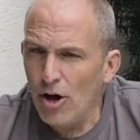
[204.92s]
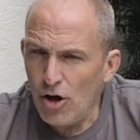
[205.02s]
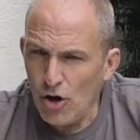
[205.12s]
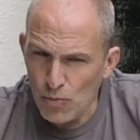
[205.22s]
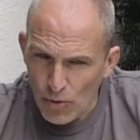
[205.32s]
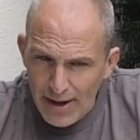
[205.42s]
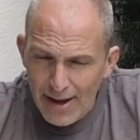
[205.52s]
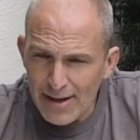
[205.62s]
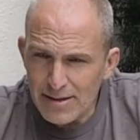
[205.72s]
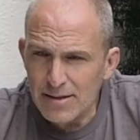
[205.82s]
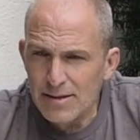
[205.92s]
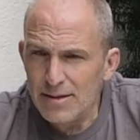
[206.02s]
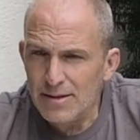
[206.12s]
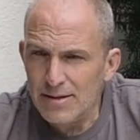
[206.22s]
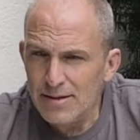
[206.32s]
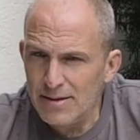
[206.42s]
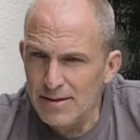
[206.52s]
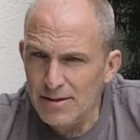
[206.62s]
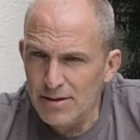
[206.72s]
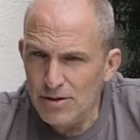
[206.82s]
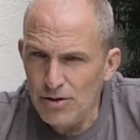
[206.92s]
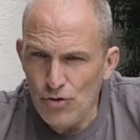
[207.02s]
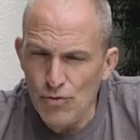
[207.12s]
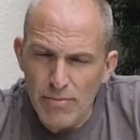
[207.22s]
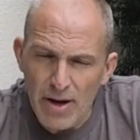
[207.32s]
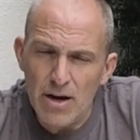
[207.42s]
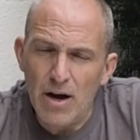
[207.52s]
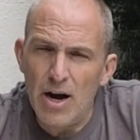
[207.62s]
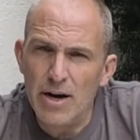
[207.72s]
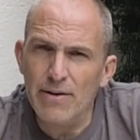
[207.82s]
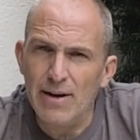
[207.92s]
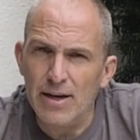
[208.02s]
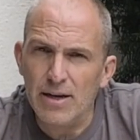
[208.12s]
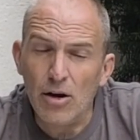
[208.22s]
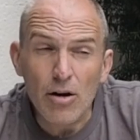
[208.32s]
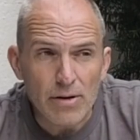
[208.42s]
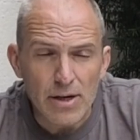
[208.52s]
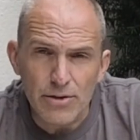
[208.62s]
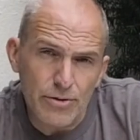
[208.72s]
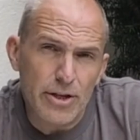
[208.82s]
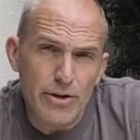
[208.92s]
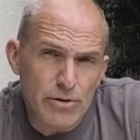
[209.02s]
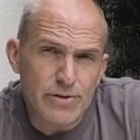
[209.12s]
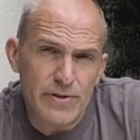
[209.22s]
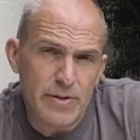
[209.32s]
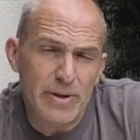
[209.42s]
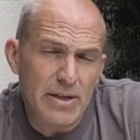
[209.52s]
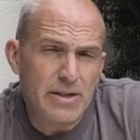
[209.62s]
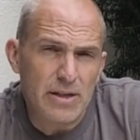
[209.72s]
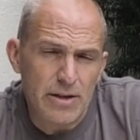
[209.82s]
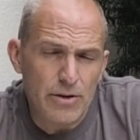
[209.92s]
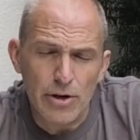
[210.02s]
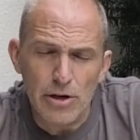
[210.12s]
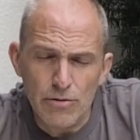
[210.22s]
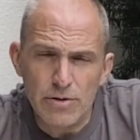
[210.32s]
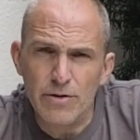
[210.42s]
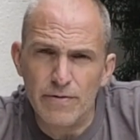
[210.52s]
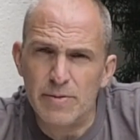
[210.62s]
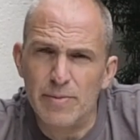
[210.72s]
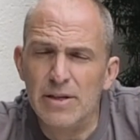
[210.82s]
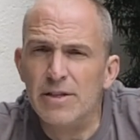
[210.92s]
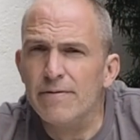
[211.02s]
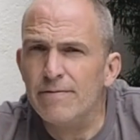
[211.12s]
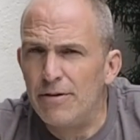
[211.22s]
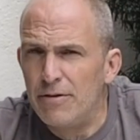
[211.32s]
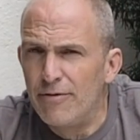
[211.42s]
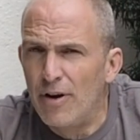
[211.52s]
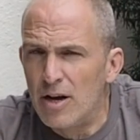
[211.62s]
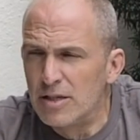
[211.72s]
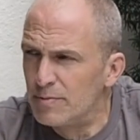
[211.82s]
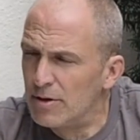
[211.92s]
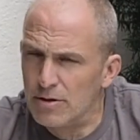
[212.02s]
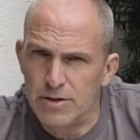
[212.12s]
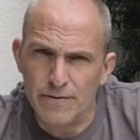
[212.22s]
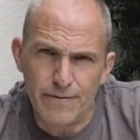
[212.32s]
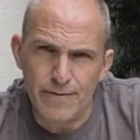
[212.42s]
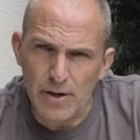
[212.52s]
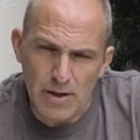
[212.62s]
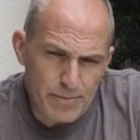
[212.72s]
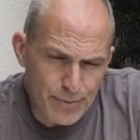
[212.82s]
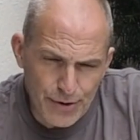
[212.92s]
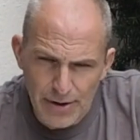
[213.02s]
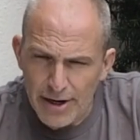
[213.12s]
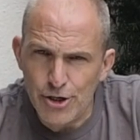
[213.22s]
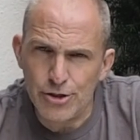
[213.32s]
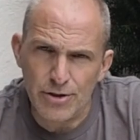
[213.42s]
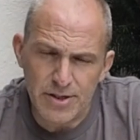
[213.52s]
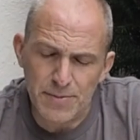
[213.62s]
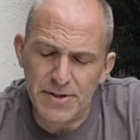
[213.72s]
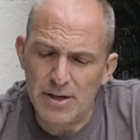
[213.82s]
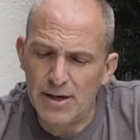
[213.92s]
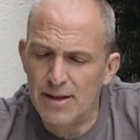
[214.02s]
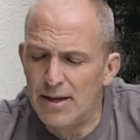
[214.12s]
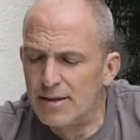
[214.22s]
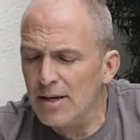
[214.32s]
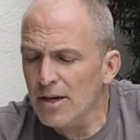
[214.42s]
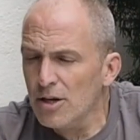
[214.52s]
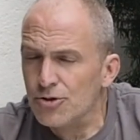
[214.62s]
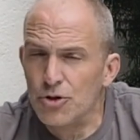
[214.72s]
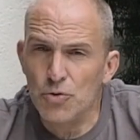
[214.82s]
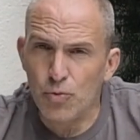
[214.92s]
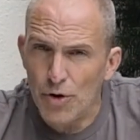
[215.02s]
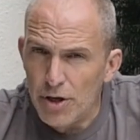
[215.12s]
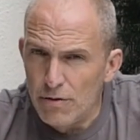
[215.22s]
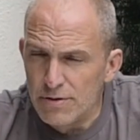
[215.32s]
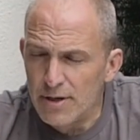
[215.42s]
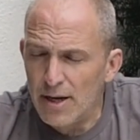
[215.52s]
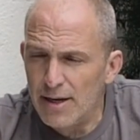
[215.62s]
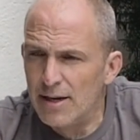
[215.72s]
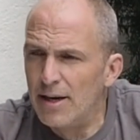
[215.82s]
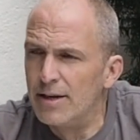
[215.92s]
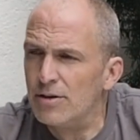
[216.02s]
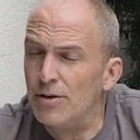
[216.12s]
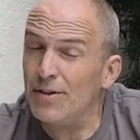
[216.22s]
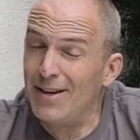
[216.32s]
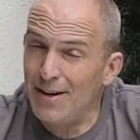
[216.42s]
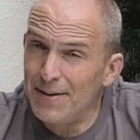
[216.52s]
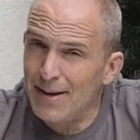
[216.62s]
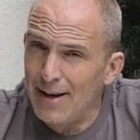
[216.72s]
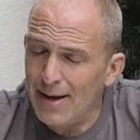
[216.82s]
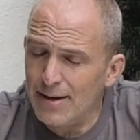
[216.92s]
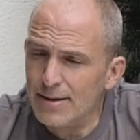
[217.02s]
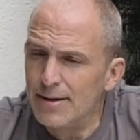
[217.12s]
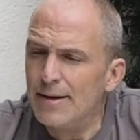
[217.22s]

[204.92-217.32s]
on one hand, you may argue like, oh yeah, you can use visibility, you can lose your visibility very fast because of percolation or something like that. So you want to use a guideline. On the other hand,